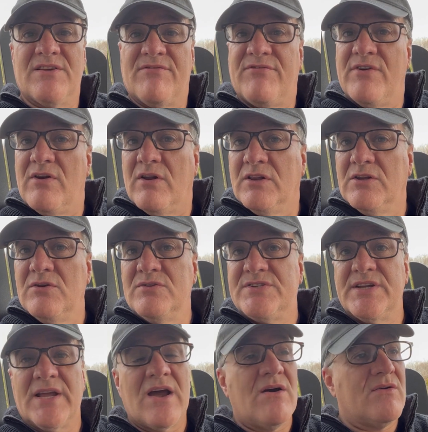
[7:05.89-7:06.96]
the fear of
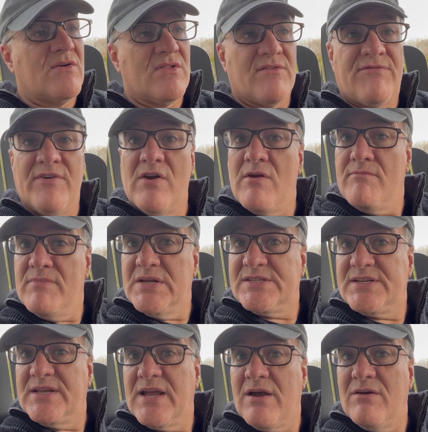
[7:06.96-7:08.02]
losing out or the fear of
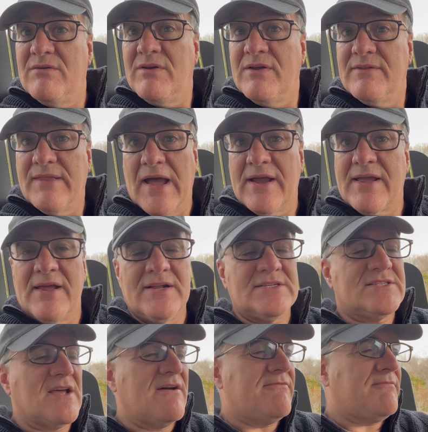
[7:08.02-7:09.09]
missing out, that kind of
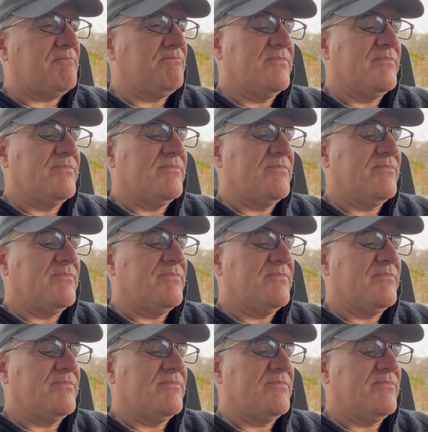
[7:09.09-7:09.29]
stuff.